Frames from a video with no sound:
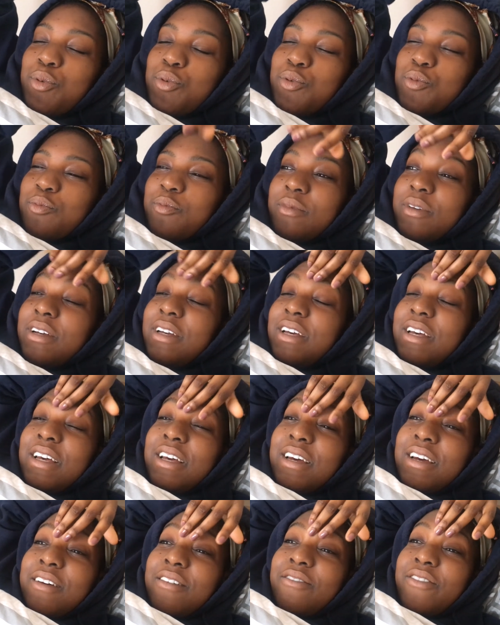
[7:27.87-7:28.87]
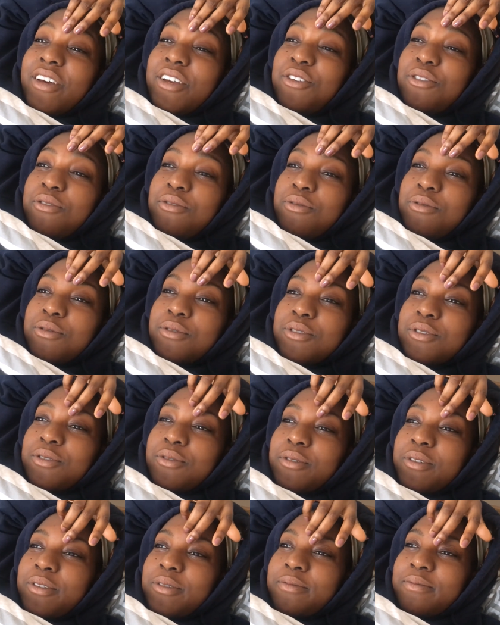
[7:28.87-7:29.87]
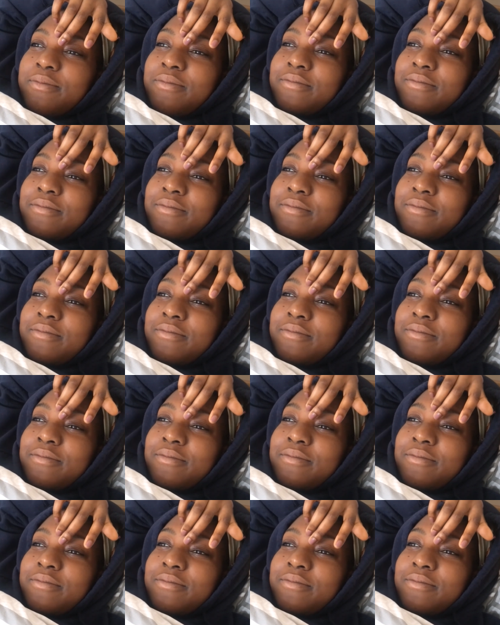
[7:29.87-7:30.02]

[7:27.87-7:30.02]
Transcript: boom, venue falls through,